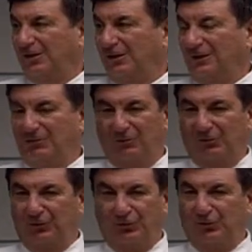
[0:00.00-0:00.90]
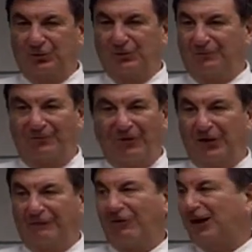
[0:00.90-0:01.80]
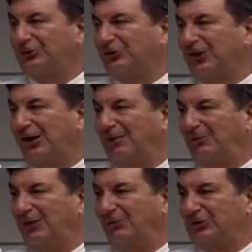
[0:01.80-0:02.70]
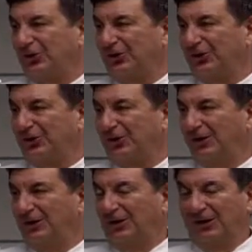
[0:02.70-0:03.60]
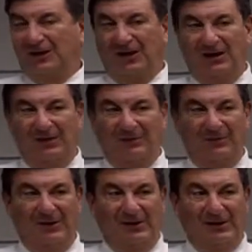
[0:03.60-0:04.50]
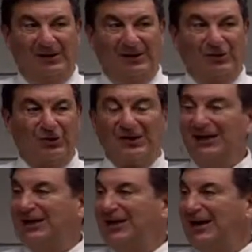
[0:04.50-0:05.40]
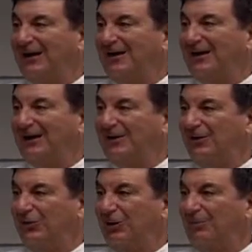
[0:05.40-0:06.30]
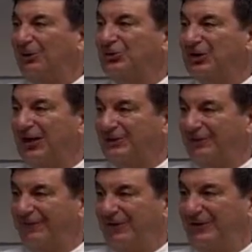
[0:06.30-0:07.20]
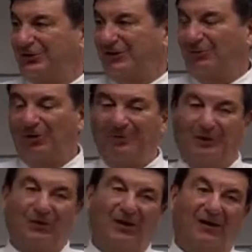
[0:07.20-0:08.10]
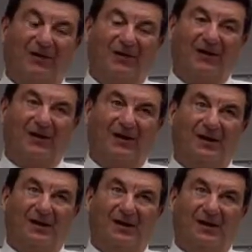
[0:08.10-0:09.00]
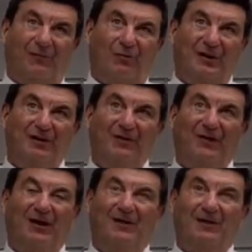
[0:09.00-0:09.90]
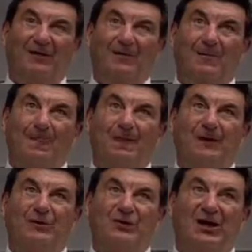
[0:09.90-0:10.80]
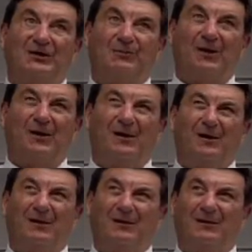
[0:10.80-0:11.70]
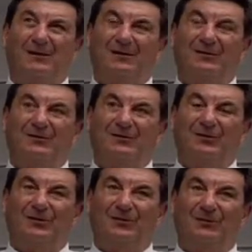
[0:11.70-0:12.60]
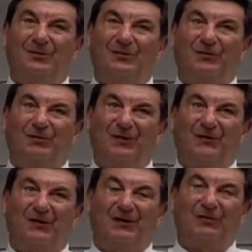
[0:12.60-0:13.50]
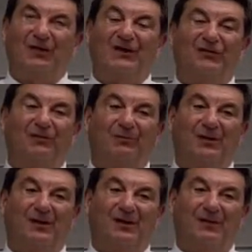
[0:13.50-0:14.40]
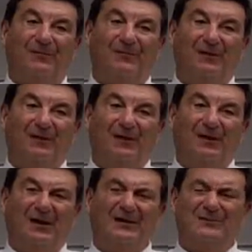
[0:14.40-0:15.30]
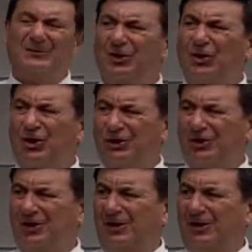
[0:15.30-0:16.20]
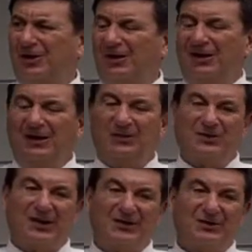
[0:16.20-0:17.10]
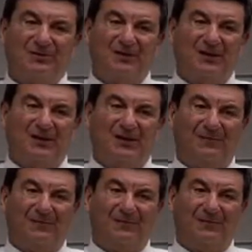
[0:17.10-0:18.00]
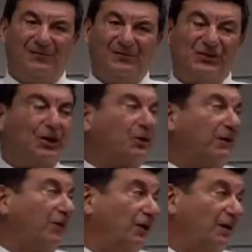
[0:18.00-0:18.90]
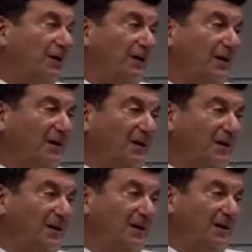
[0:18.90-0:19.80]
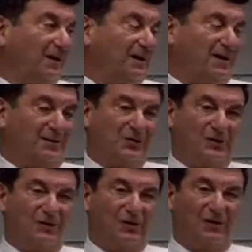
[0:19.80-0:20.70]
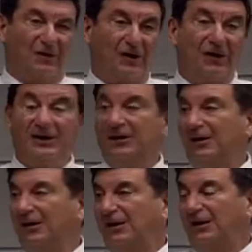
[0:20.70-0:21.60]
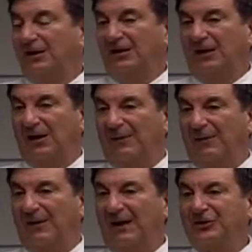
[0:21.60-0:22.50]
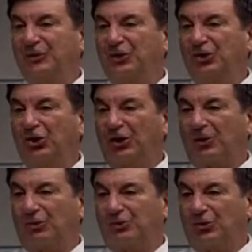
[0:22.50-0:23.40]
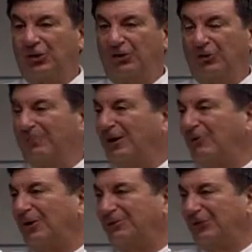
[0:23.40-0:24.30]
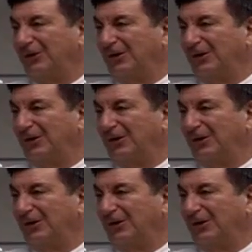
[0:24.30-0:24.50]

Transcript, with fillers: It was, it was, a very fragile time, and he was a leader. And um, he took the heat he had to take to do it on both sides of the fence, and it brought people together. Uh, when he did that, he was asked by, he was the president. He was asked to be, um, I guess it must Carter. Mm -hmm. He was asked to be um, Secretary of HUD. Uh, so he took over HUD uh, and that's when New York was going through a bankruptcy.